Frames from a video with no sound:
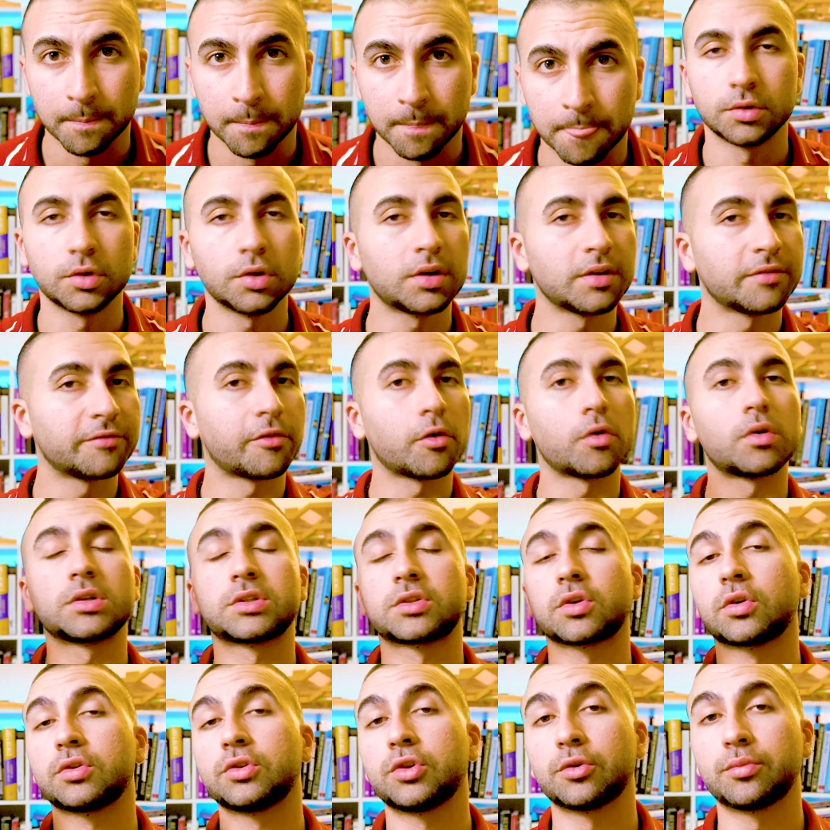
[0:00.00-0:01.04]
You can focus
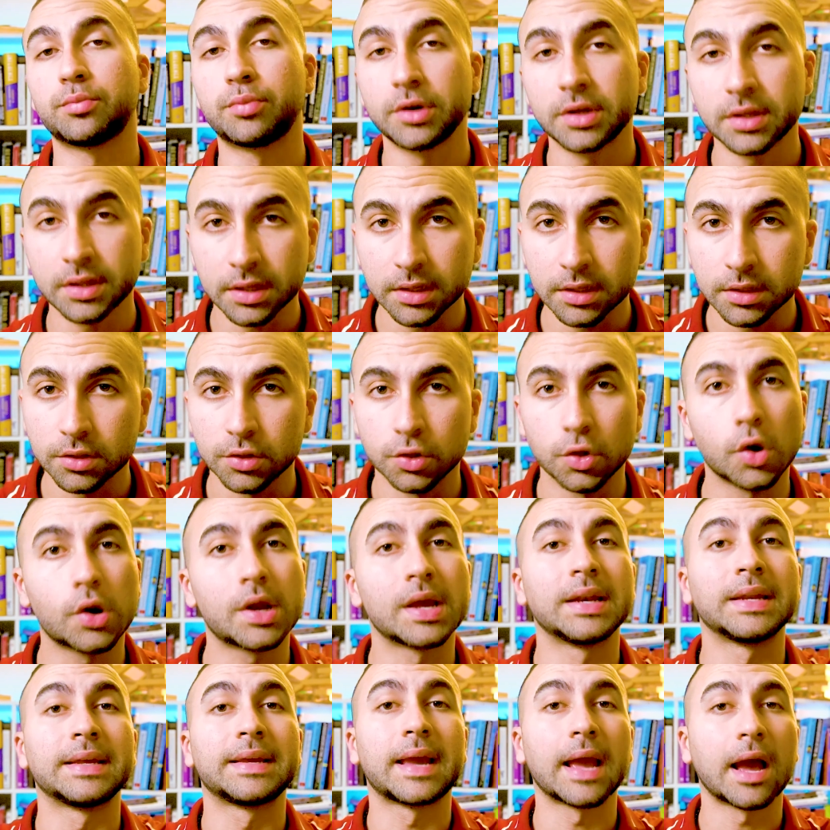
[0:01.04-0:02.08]
on your breathing, you
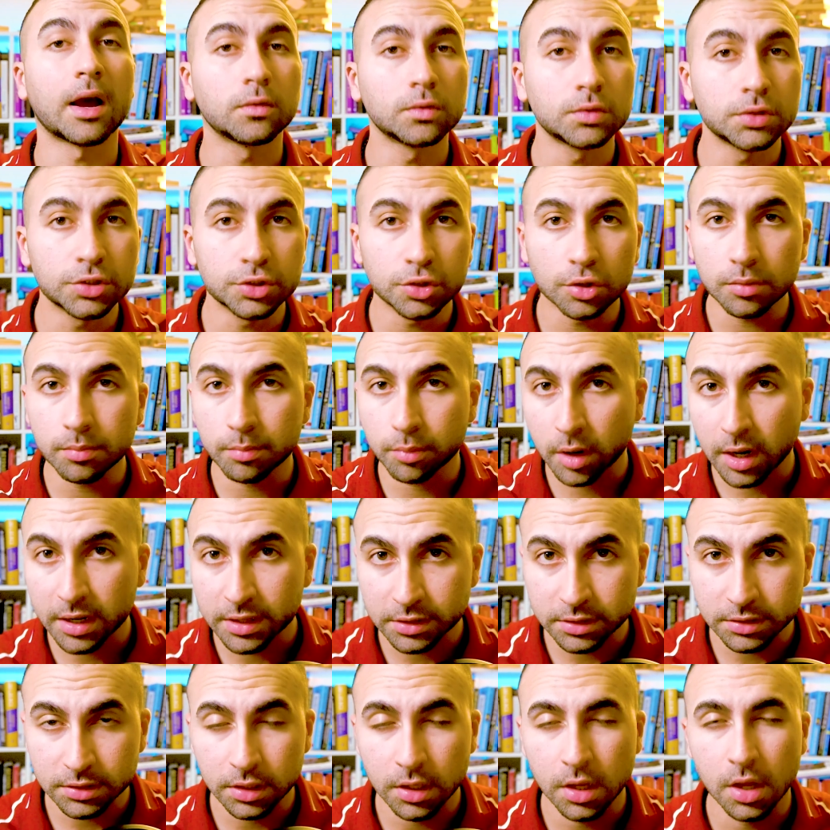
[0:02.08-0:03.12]
can count your
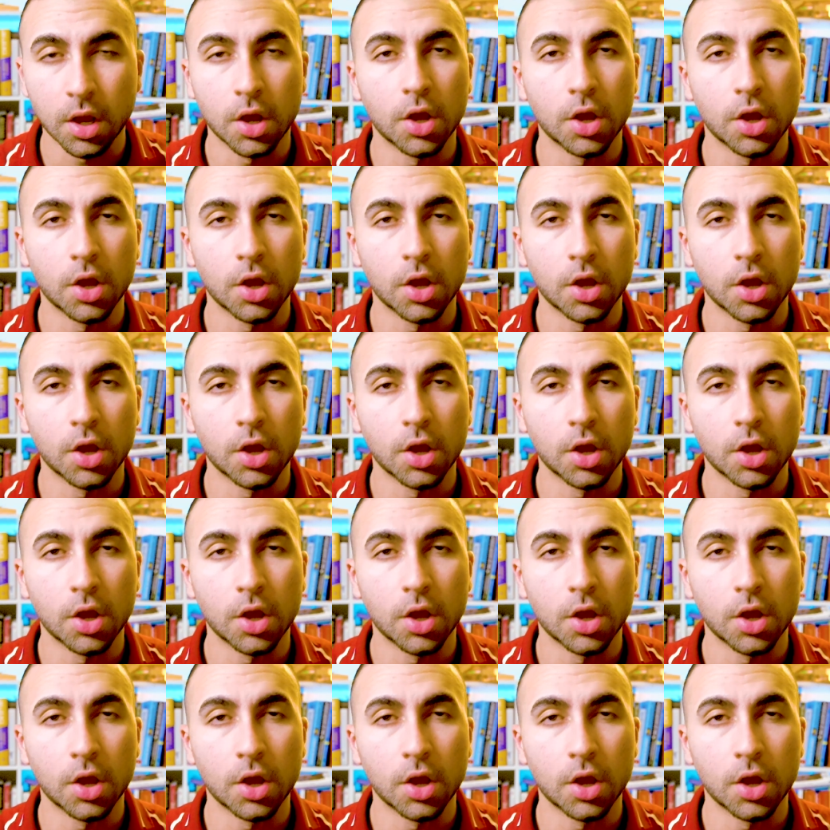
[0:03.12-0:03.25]
breaths,